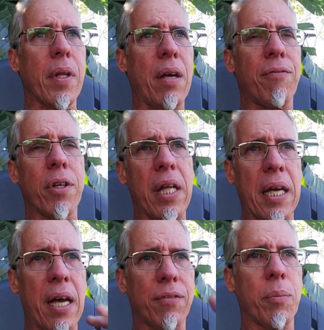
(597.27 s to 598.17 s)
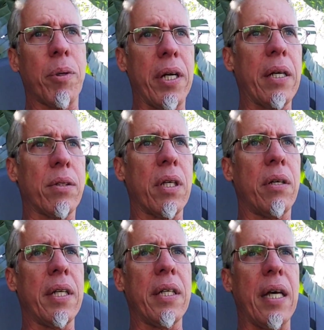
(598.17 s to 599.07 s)
I feel like I have to put it out
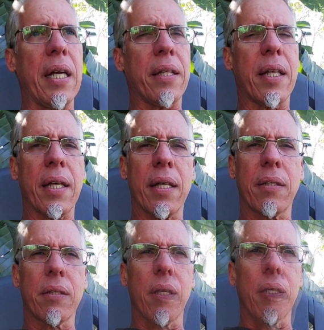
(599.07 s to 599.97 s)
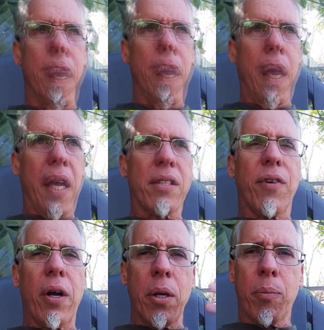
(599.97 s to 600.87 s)
there, and I think it's
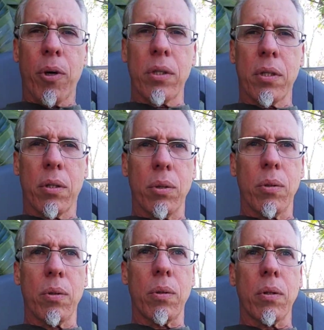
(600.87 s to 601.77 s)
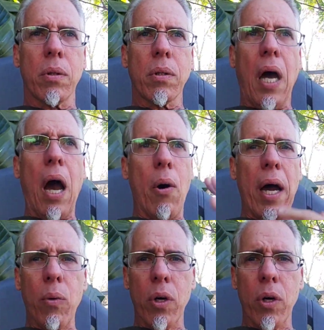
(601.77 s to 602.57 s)
very important to how I